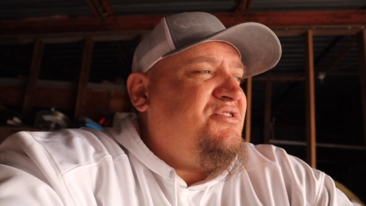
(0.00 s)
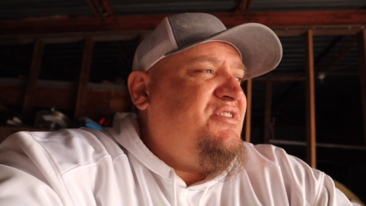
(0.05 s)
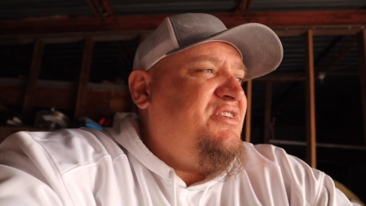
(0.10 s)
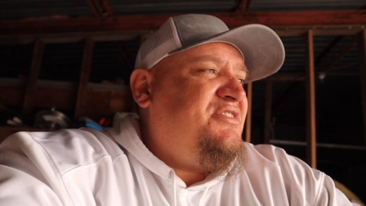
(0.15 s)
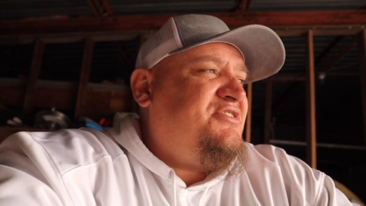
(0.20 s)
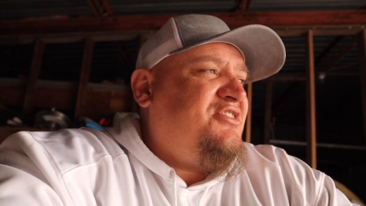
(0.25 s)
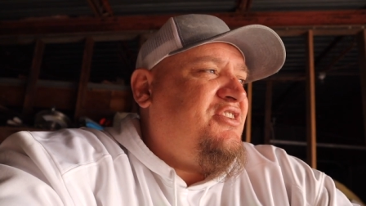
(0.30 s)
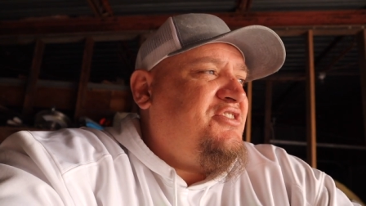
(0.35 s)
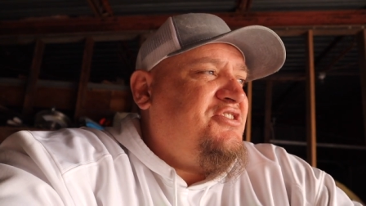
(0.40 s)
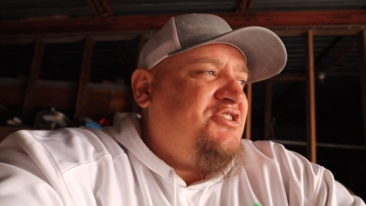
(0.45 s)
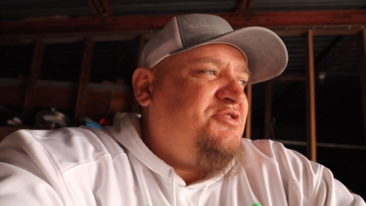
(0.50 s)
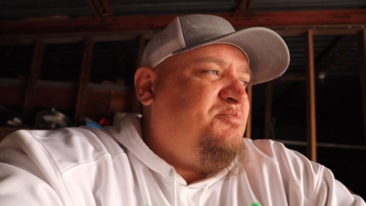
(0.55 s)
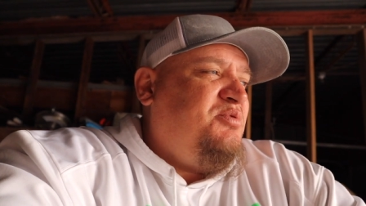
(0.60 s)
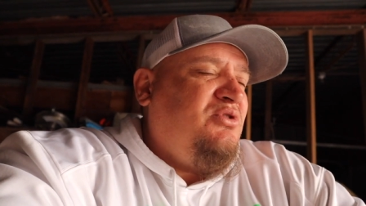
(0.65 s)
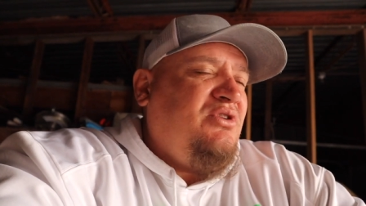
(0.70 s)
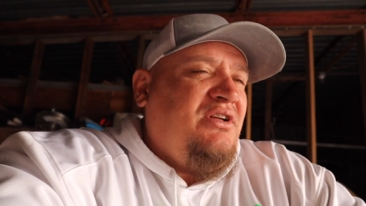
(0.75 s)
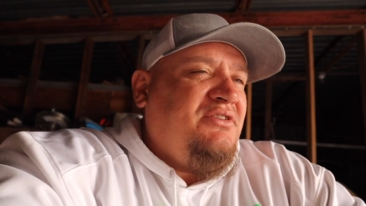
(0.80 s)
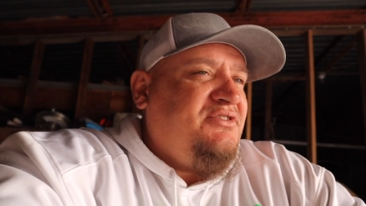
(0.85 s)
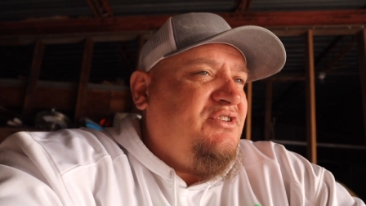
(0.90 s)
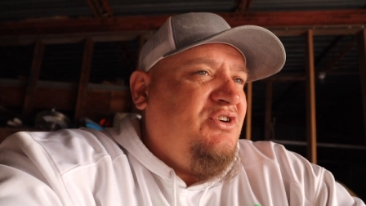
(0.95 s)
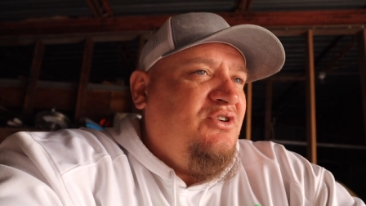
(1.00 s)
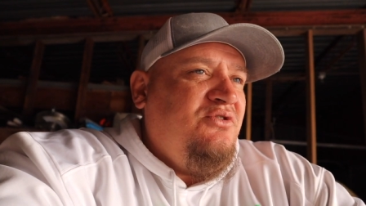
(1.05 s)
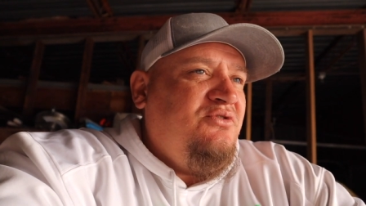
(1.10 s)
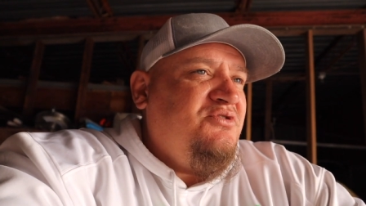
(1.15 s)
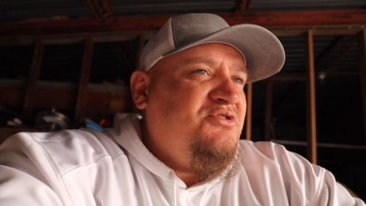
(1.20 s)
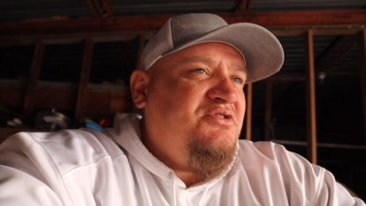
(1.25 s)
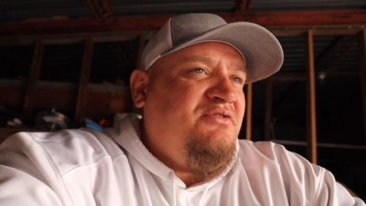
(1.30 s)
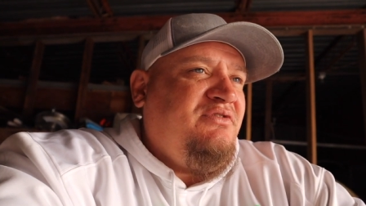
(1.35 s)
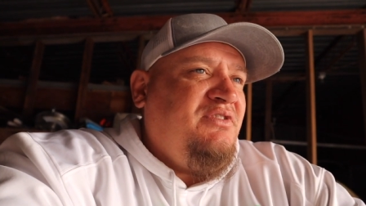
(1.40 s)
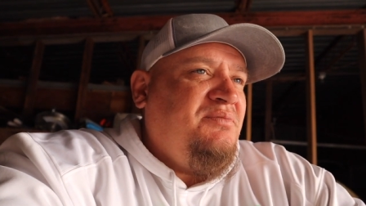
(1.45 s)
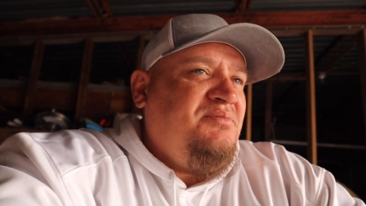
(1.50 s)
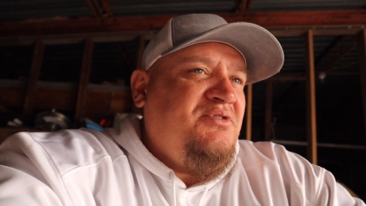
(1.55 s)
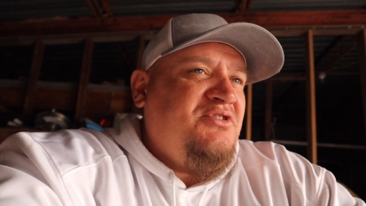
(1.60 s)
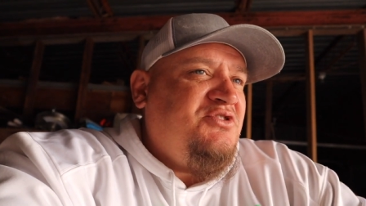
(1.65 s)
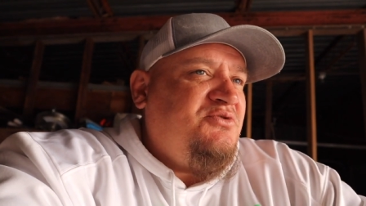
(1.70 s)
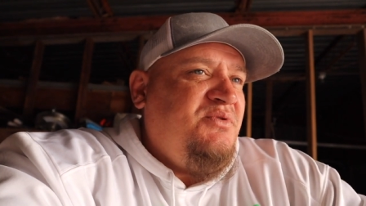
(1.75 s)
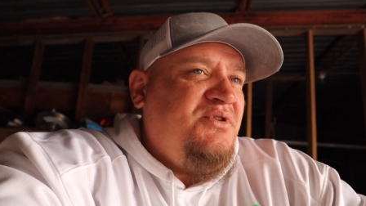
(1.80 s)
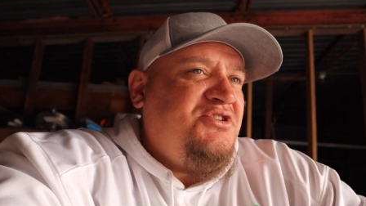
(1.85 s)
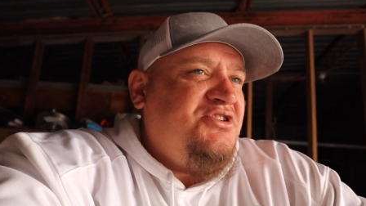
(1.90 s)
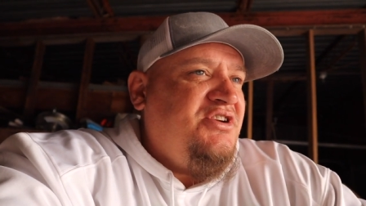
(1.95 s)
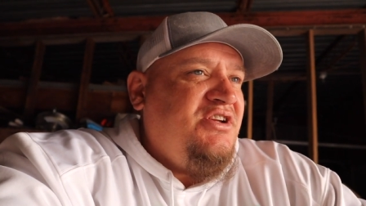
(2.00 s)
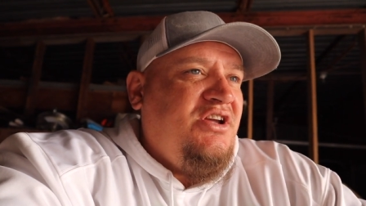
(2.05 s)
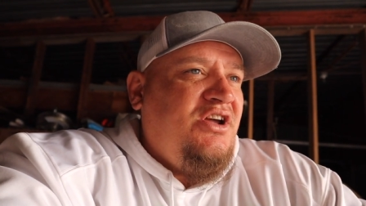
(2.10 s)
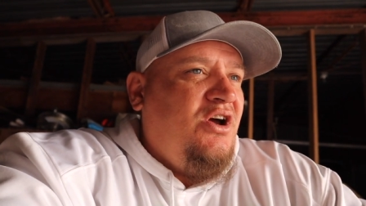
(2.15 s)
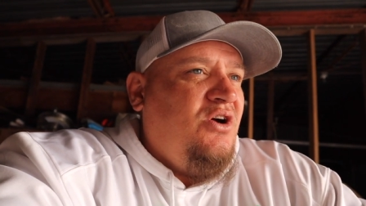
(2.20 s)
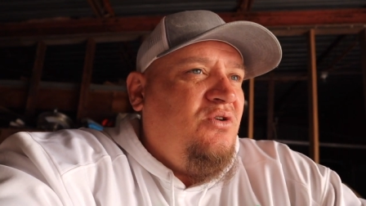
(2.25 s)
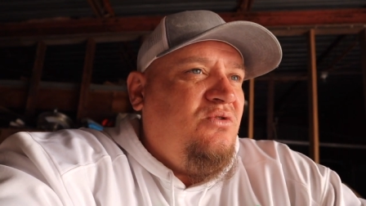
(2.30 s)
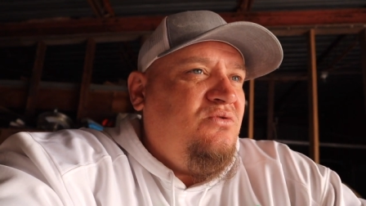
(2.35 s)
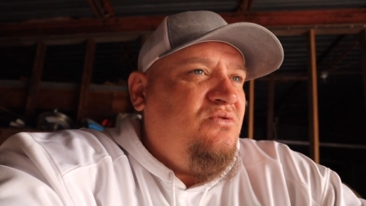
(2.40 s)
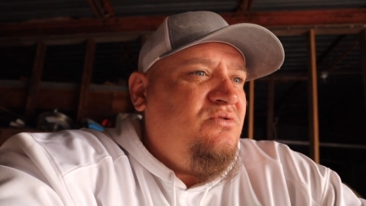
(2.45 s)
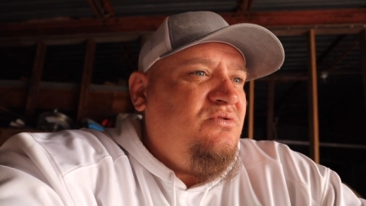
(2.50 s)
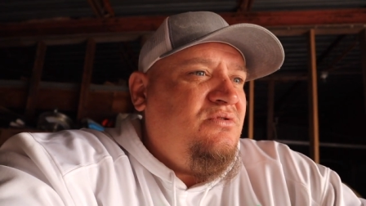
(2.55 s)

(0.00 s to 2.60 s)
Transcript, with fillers: This, I just pull out the hose, flip the switch, and go.